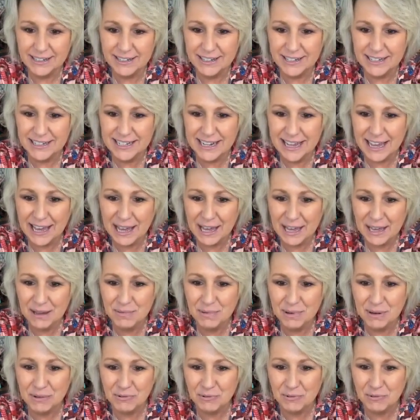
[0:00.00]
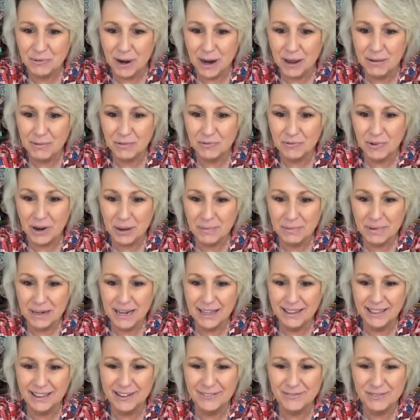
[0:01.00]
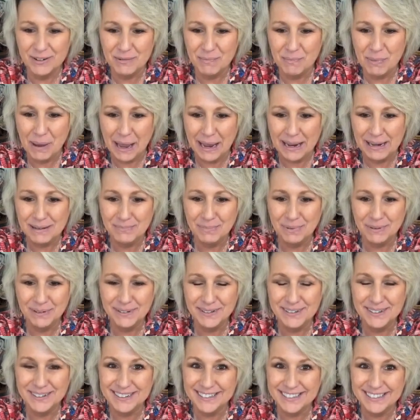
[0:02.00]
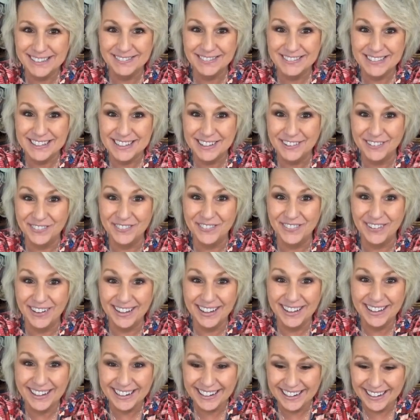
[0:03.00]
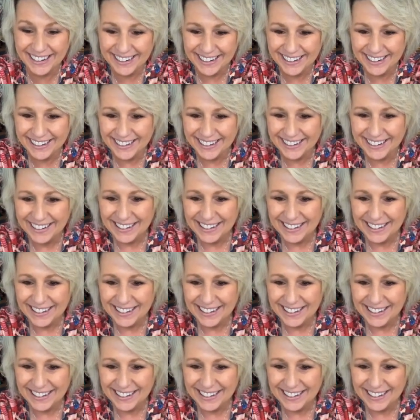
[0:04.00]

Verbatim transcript: There's Deb and Rob, Robin. I love your papers. Was it fun?